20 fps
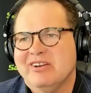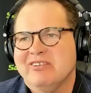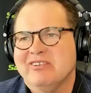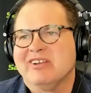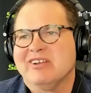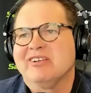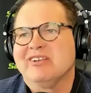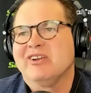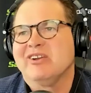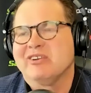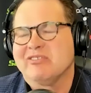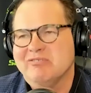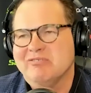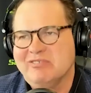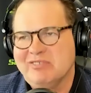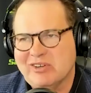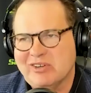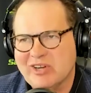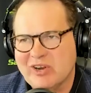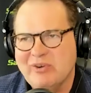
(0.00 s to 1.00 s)
you're
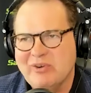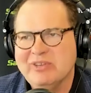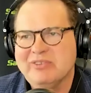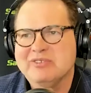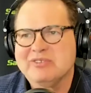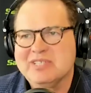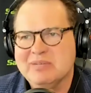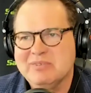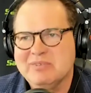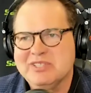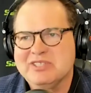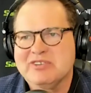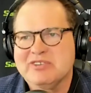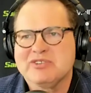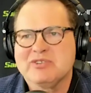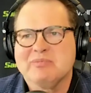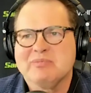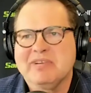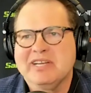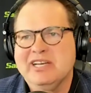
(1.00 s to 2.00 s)
you're going through someone's
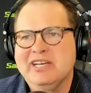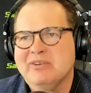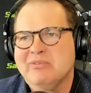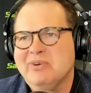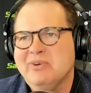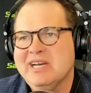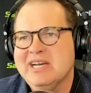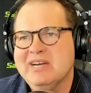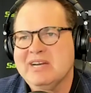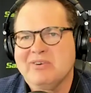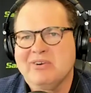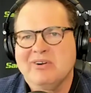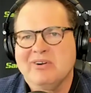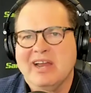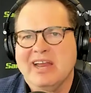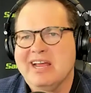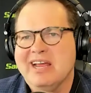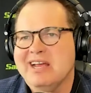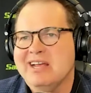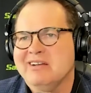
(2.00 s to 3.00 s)
social media
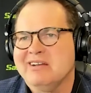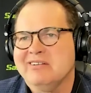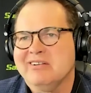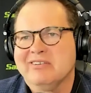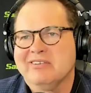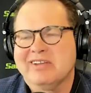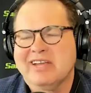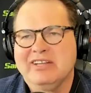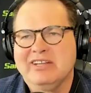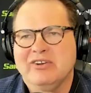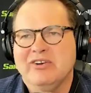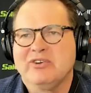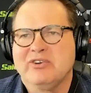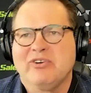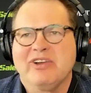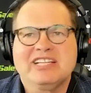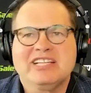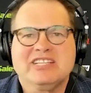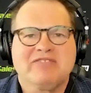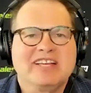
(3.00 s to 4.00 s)
whatever and okay they're a
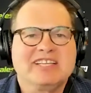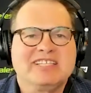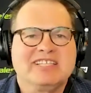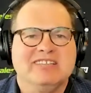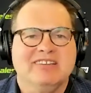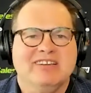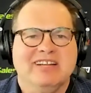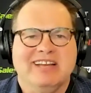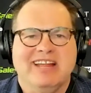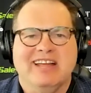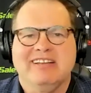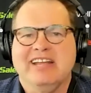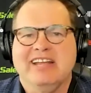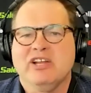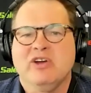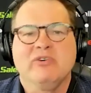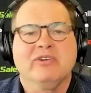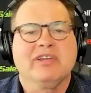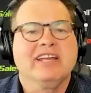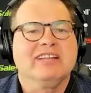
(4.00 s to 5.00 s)
transvestite and they
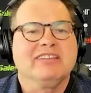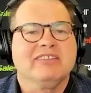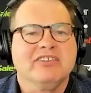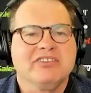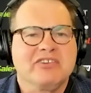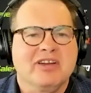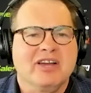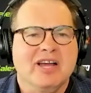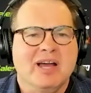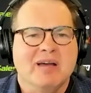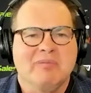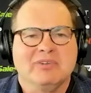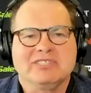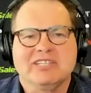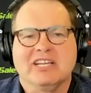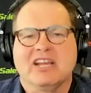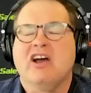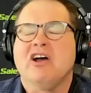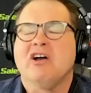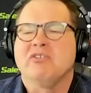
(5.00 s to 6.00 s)
don't get the job
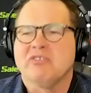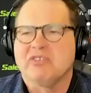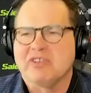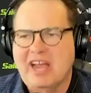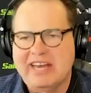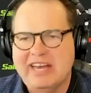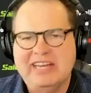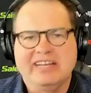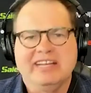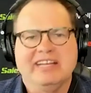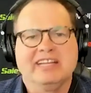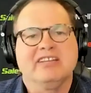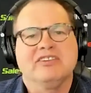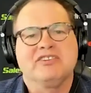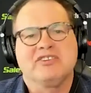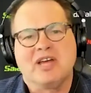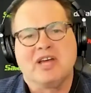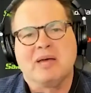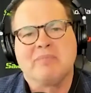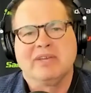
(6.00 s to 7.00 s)
it's like oh i didn't get yeah. the
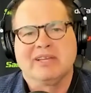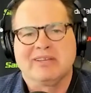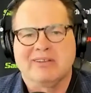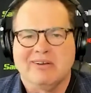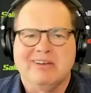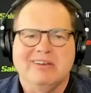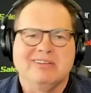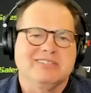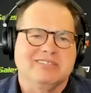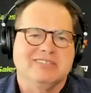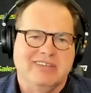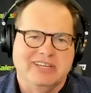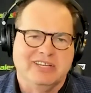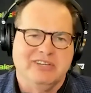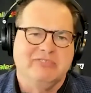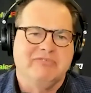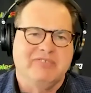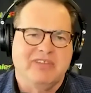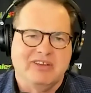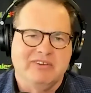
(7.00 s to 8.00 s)
job because it's like
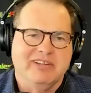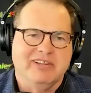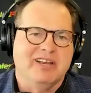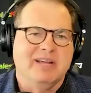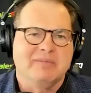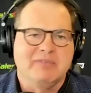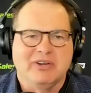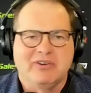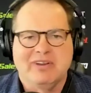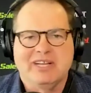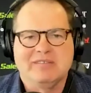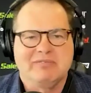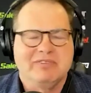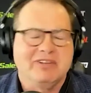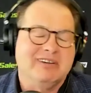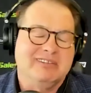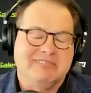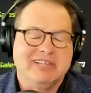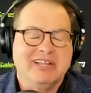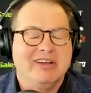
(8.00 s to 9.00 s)
you found out i'm a trans
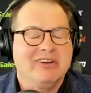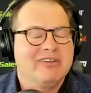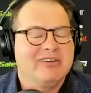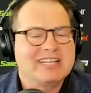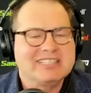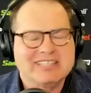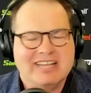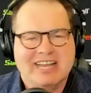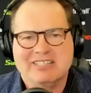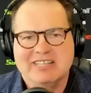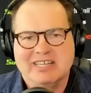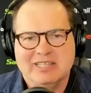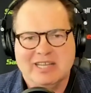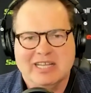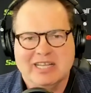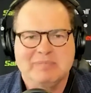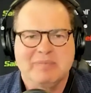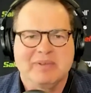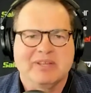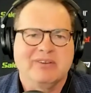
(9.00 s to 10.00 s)
no no that's actually
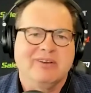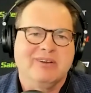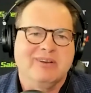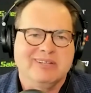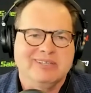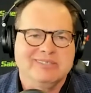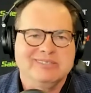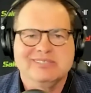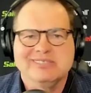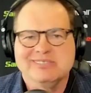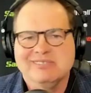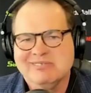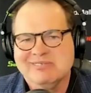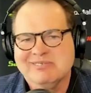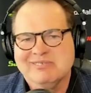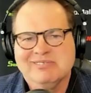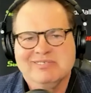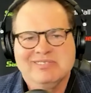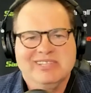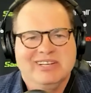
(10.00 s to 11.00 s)
it's because
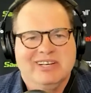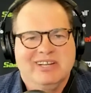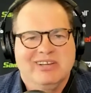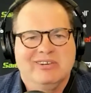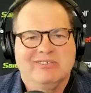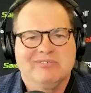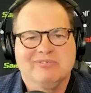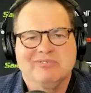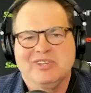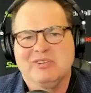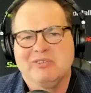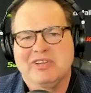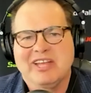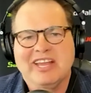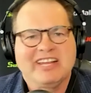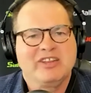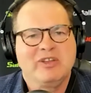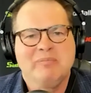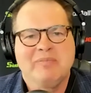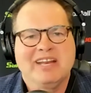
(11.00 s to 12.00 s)
you know, you
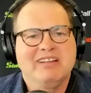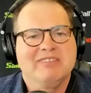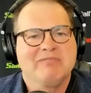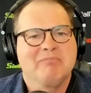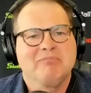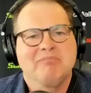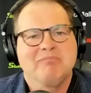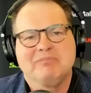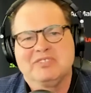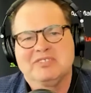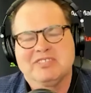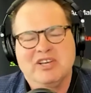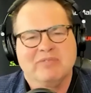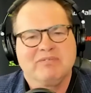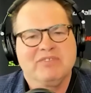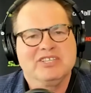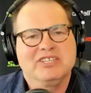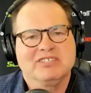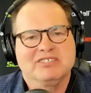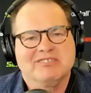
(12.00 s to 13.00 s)
take too many
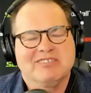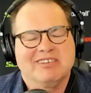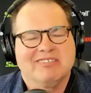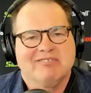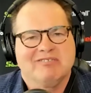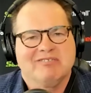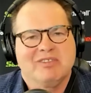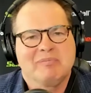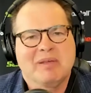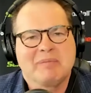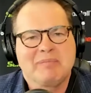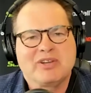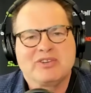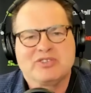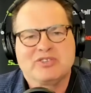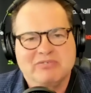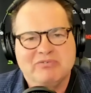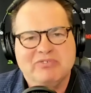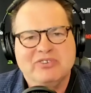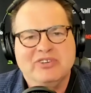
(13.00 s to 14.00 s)
selfies and too many
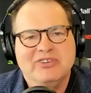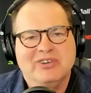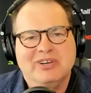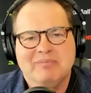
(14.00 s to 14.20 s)
pictures of food.